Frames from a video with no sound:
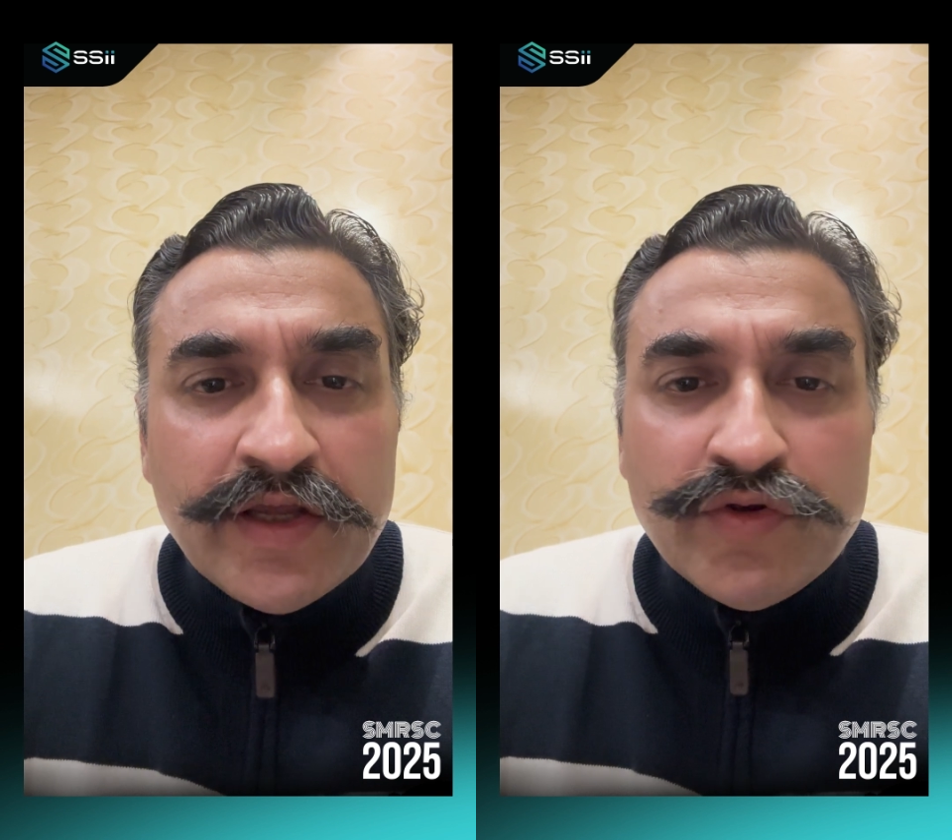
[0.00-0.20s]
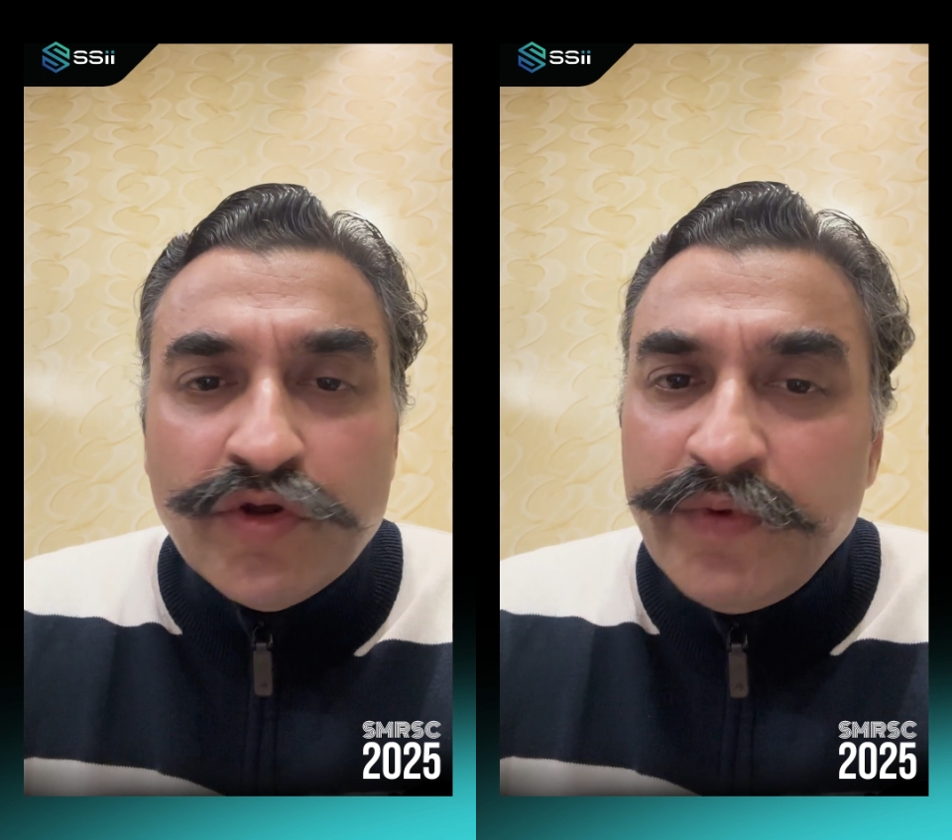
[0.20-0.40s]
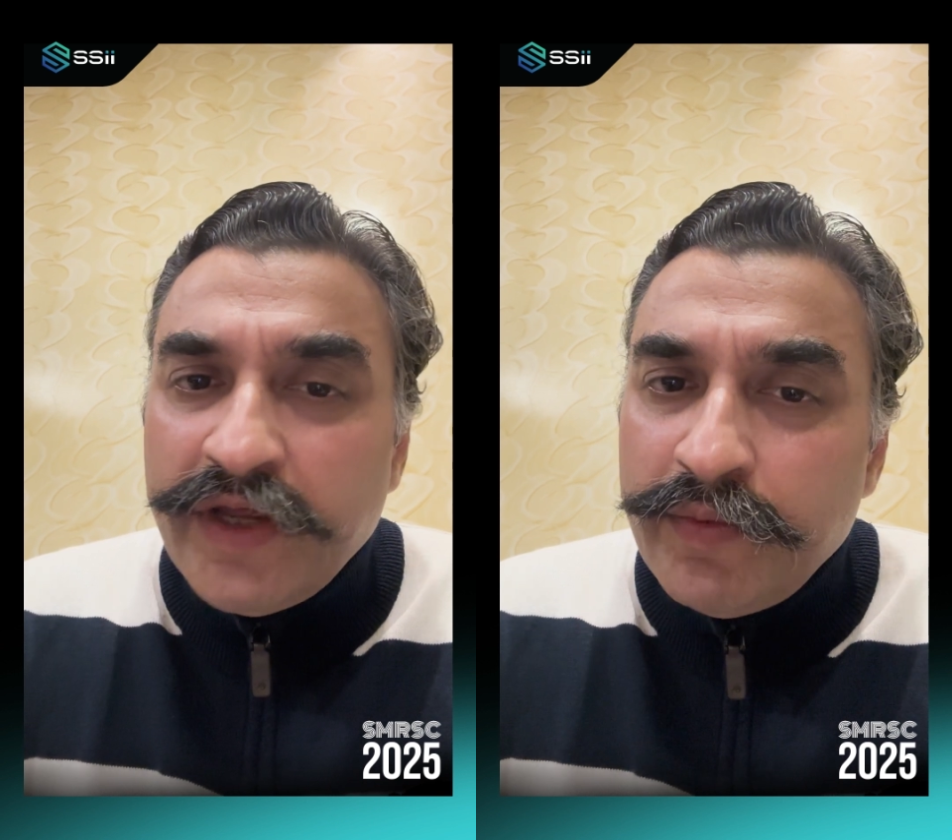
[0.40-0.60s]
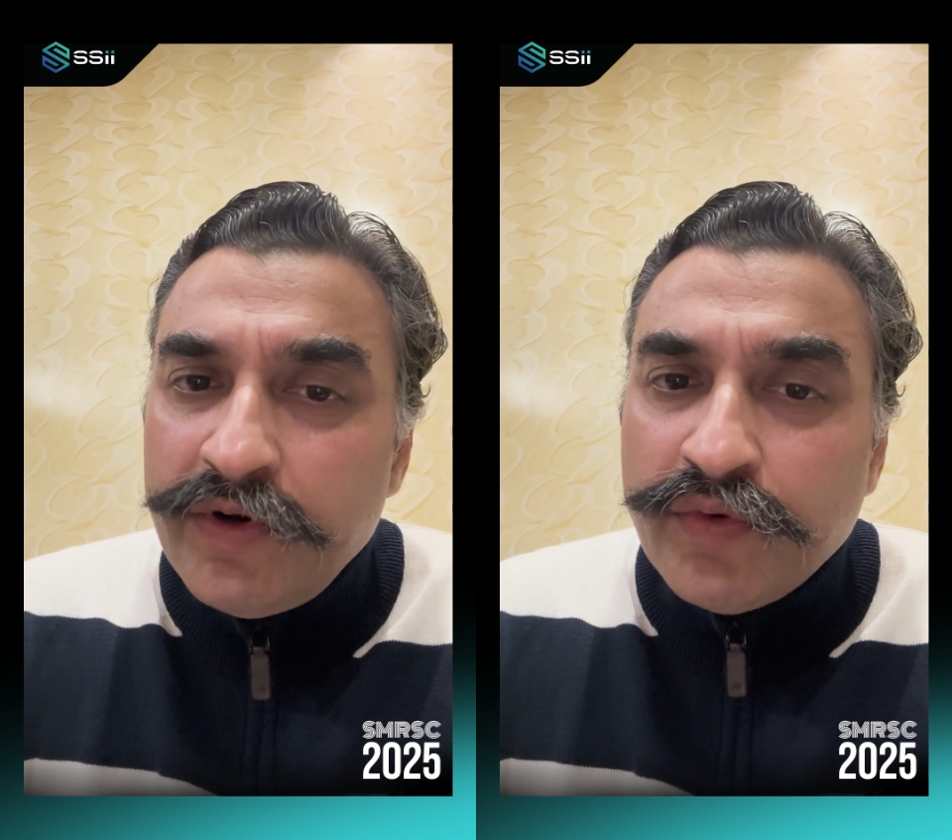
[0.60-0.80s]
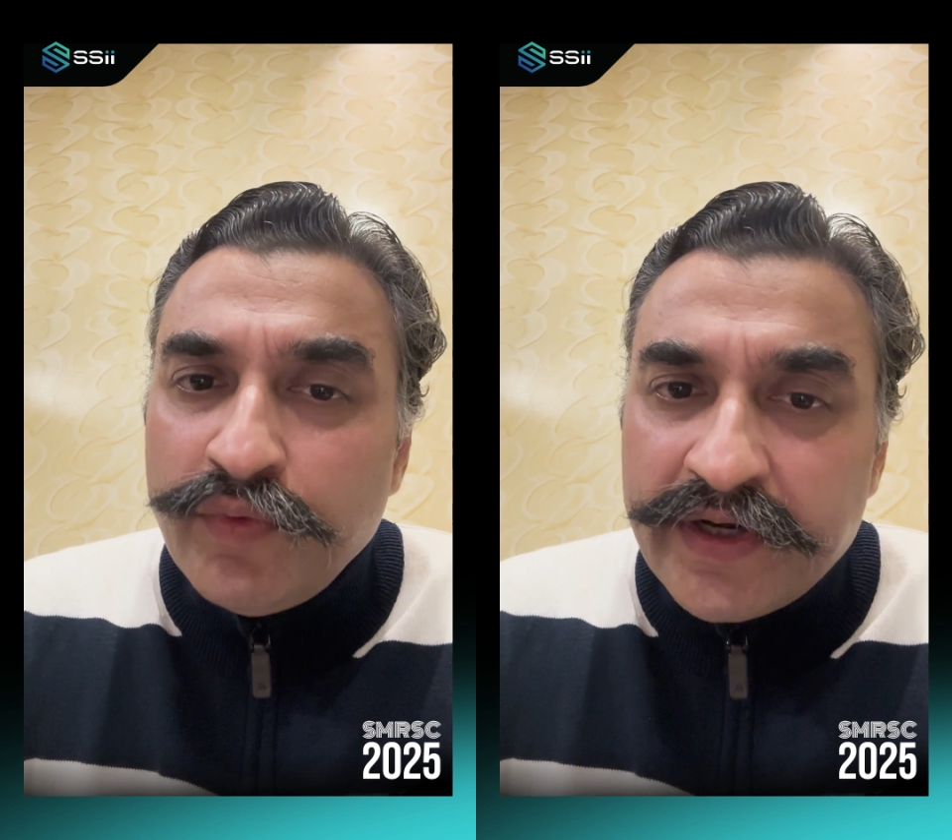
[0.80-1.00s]
You will be able
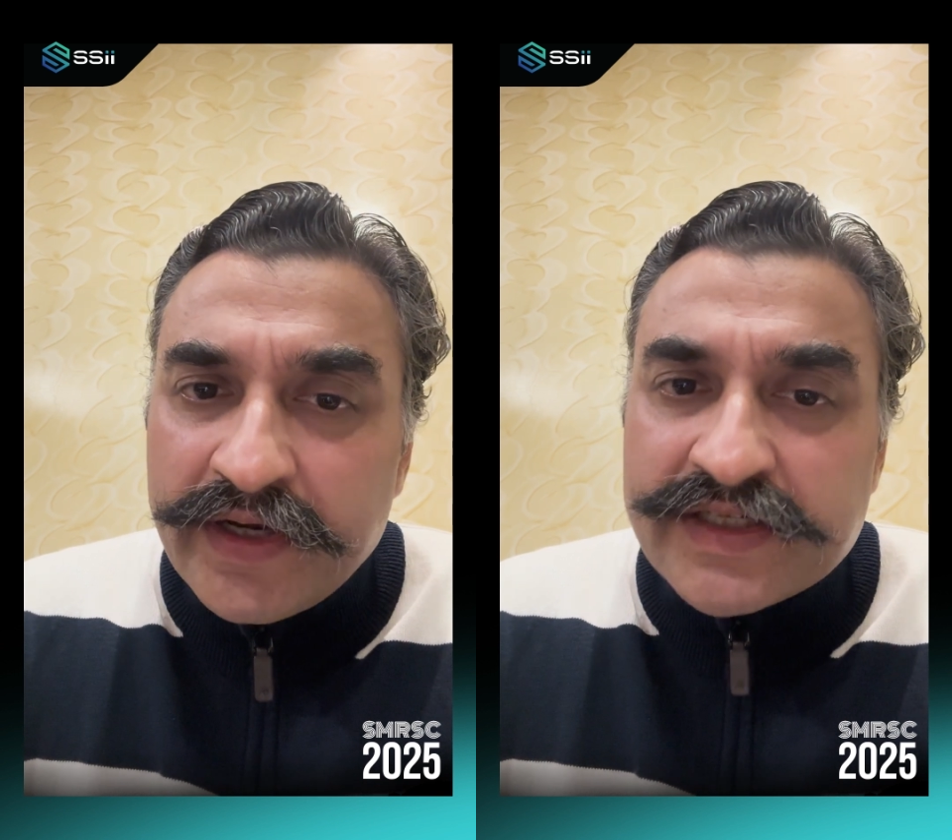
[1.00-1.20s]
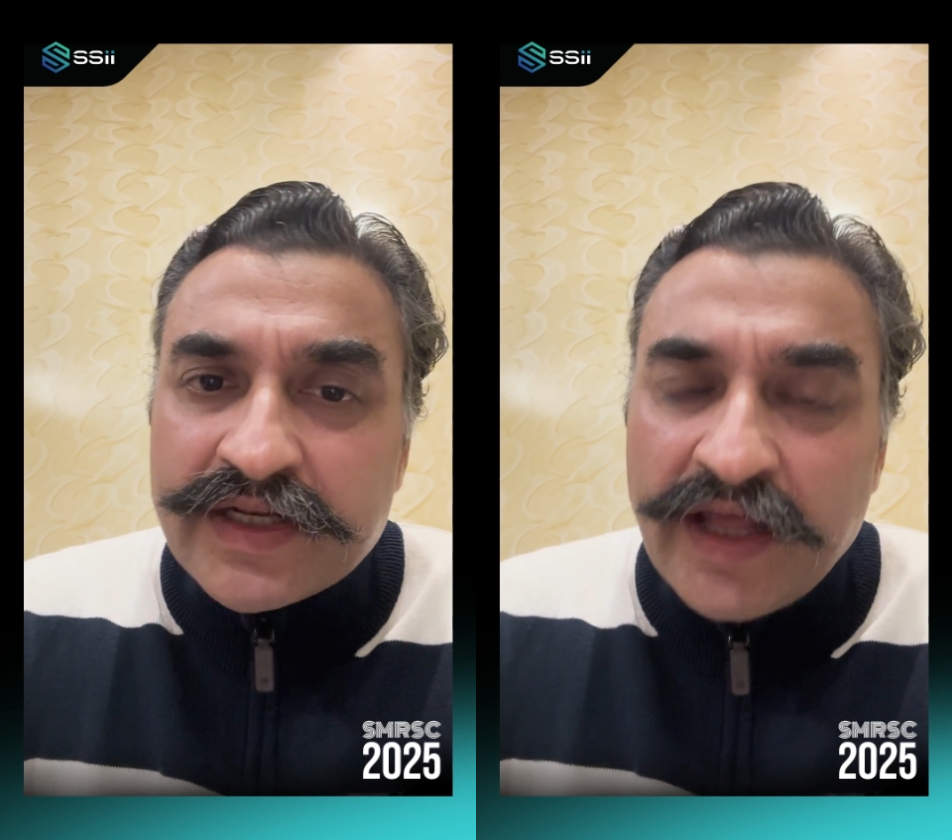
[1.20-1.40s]
to witness